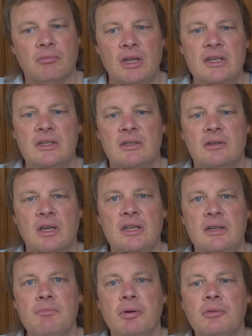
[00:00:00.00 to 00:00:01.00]
is
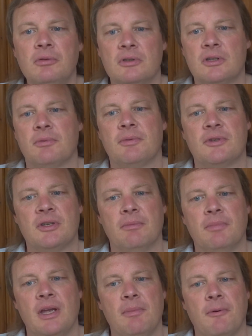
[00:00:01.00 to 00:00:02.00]
important to
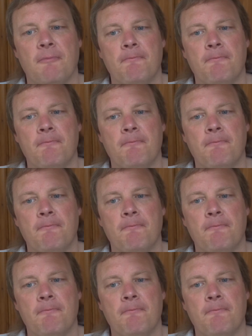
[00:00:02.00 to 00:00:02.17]
some people.